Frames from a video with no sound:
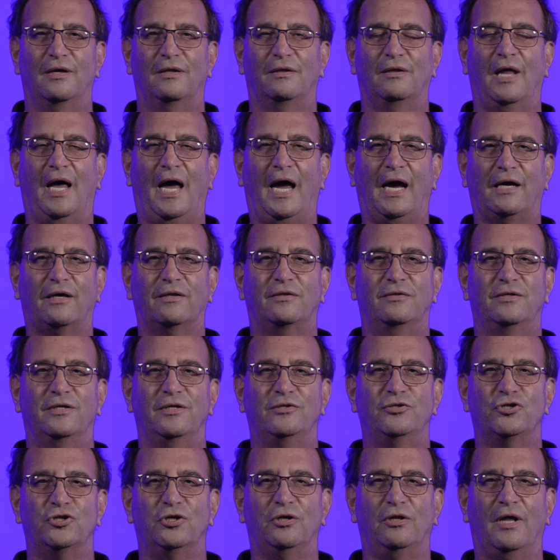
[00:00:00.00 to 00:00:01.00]
lack
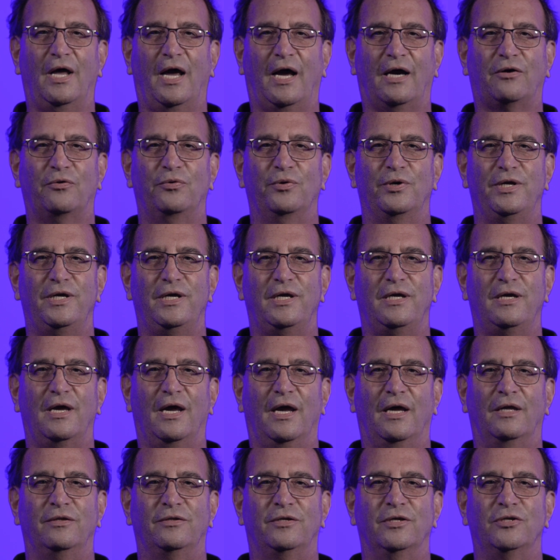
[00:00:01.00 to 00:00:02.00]
digital equity
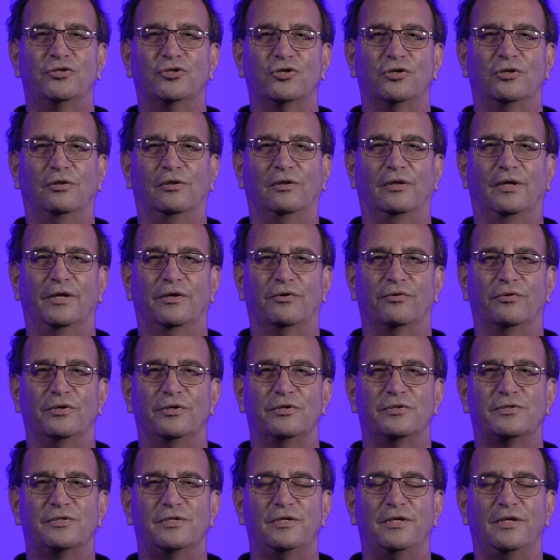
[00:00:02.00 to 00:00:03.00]
and digital
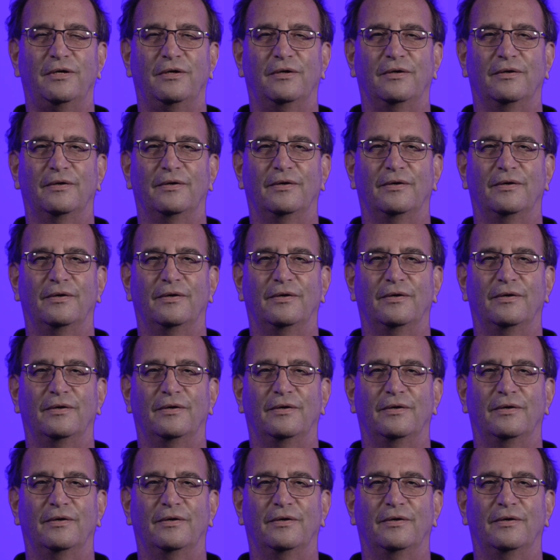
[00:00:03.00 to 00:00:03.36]
literacy.